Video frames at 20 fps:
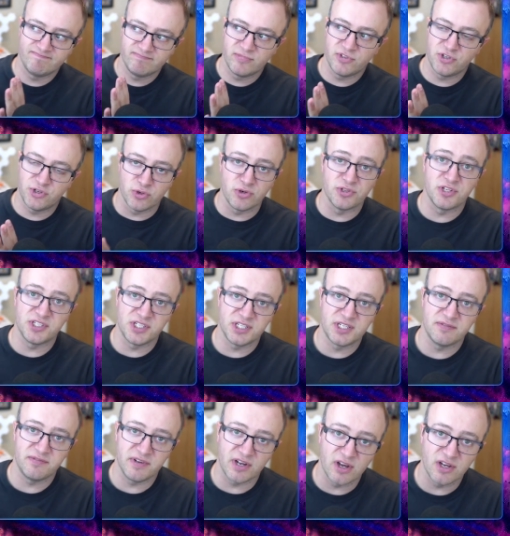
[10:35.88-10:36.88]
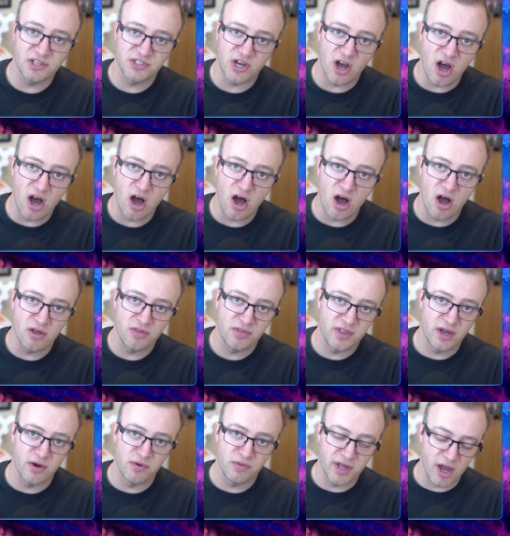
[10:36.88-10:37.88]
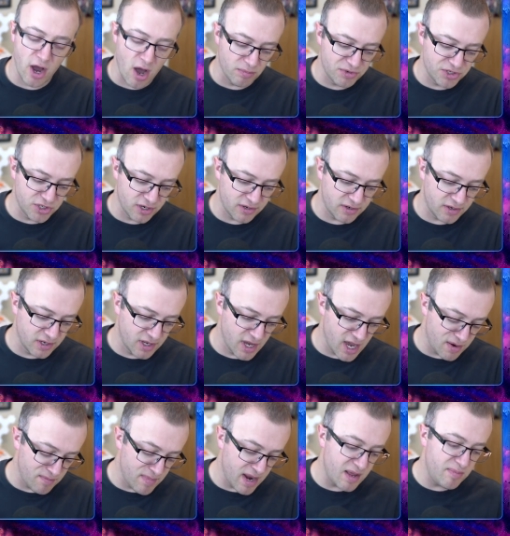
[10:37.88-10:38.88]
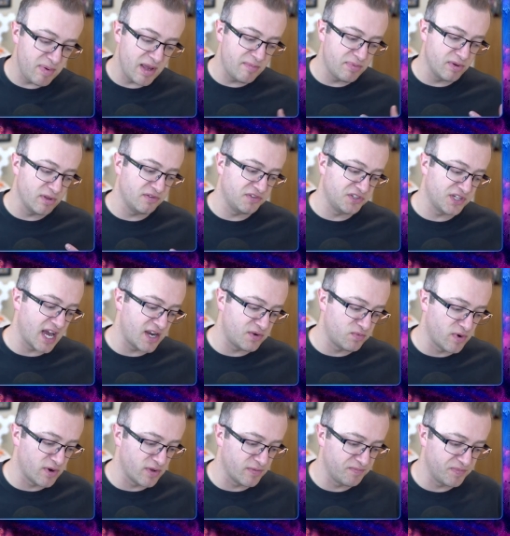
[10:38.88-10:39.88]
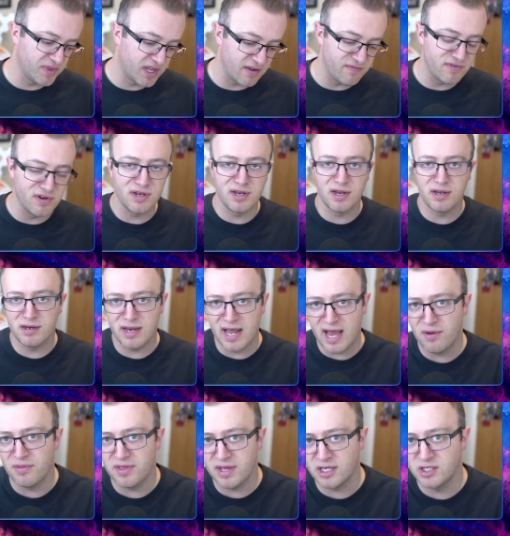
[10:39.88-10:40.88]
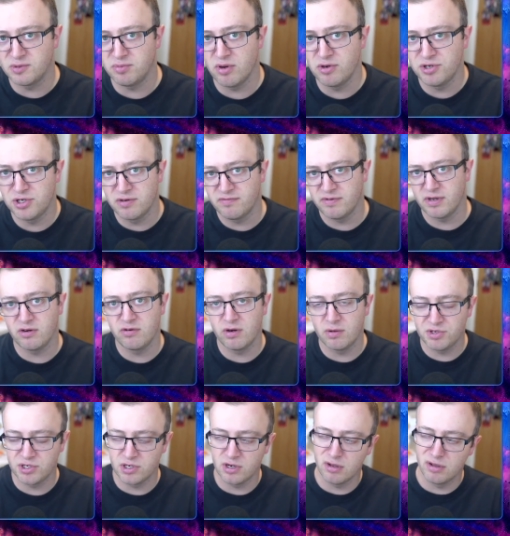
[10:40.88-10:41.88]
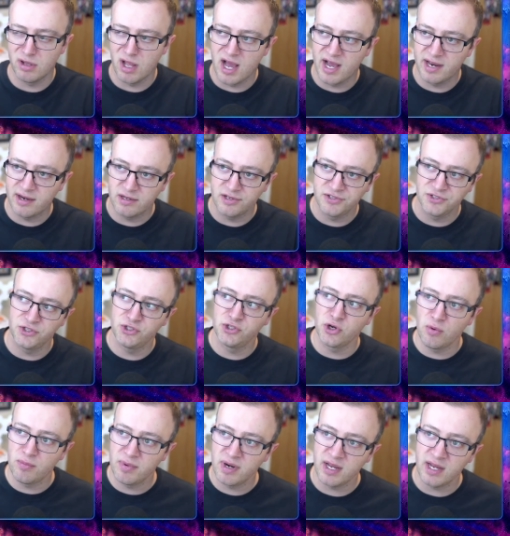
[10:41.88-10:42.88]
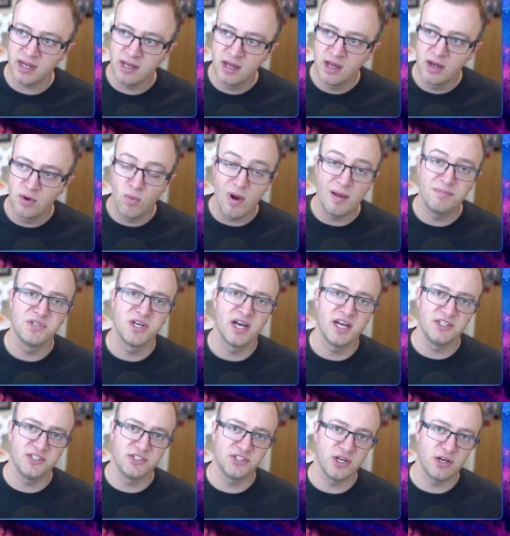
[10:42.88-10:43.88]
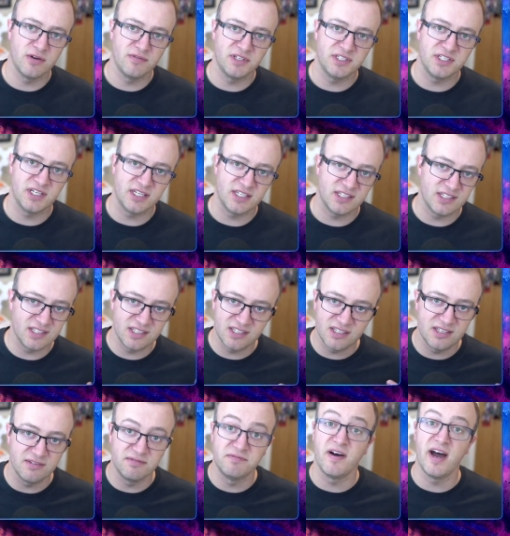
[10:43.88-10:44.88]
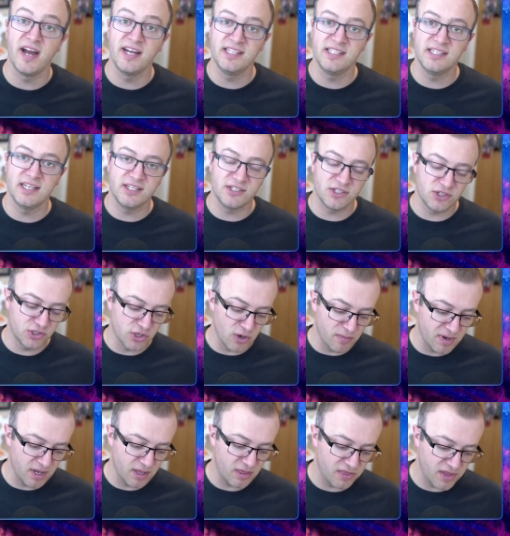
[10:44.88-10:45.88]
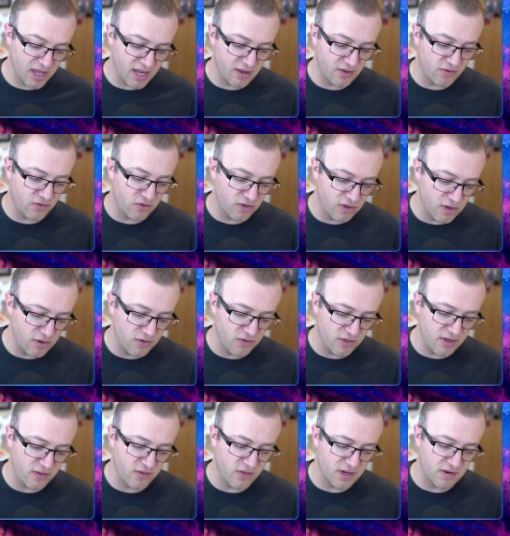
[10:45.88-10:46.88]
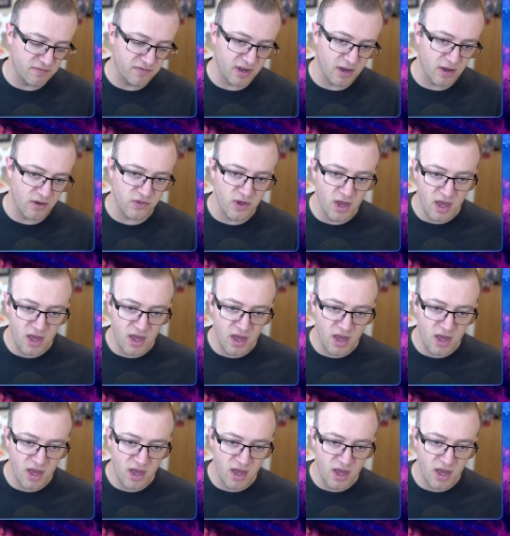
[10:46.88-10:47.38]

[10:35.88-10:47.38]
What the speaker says: shorter certificates are the only option. And many people have said, well, given now the explosion of encryption online and so many websites, services, devices, so many things use these certificates,